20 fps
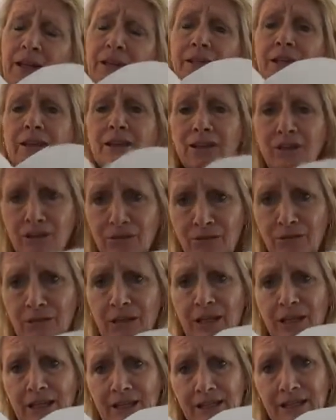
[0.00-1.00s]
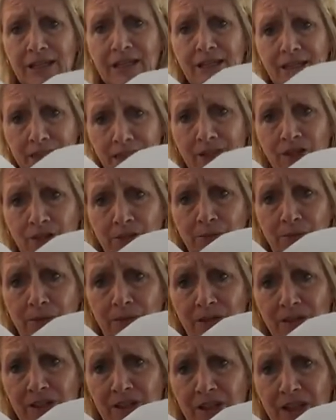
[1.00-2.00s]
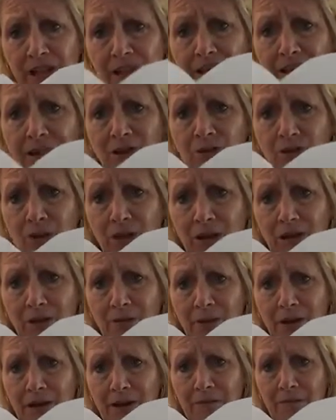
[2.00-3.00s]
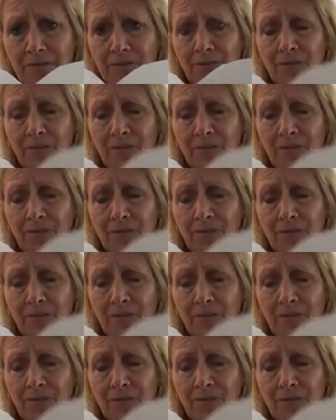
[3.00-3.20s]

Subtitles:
that you think is an essential person and that you care about.